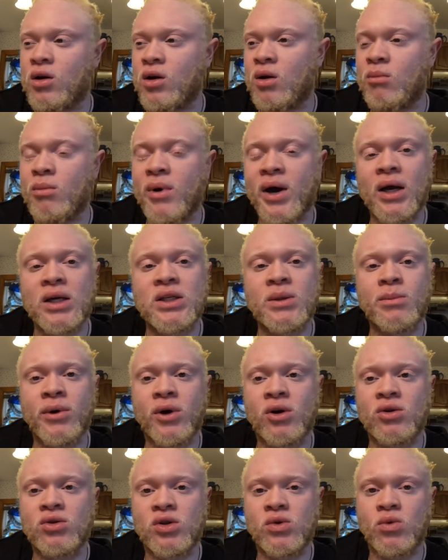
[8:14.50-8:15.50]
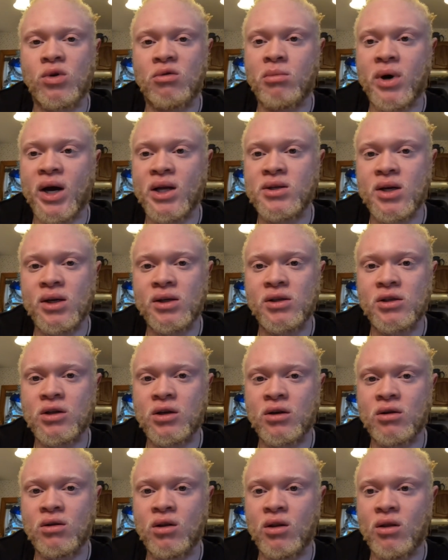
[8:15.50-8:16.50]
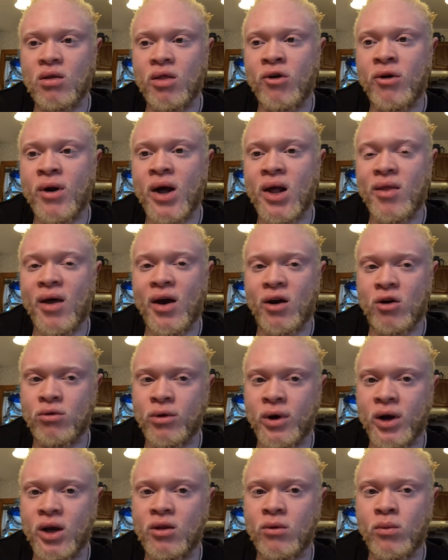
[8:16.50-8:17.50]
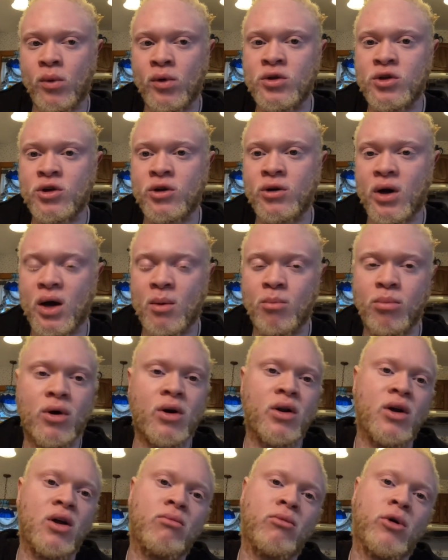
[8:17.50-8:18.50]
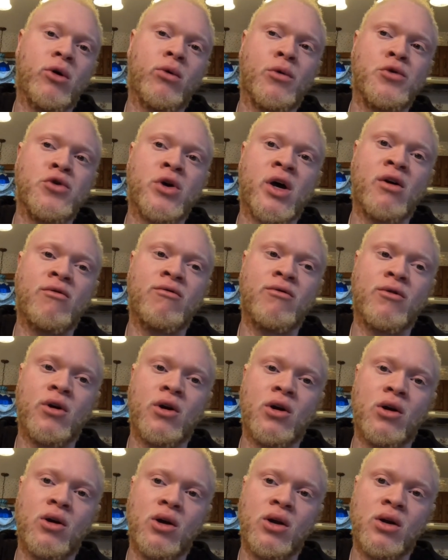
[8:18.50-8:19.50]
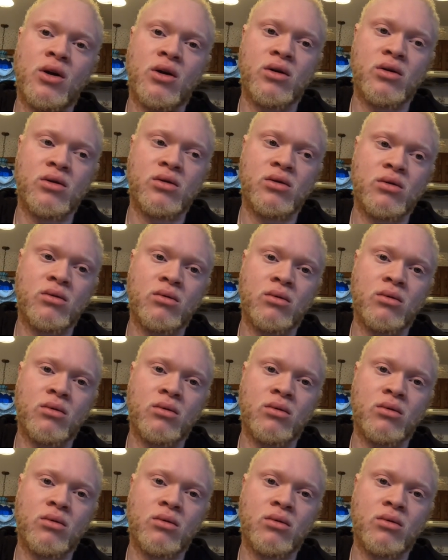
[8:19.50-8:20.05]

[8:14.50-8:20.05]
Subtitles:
in my experiences with my testing, they're not that great in the winter. I put it in rear-wheel drive in a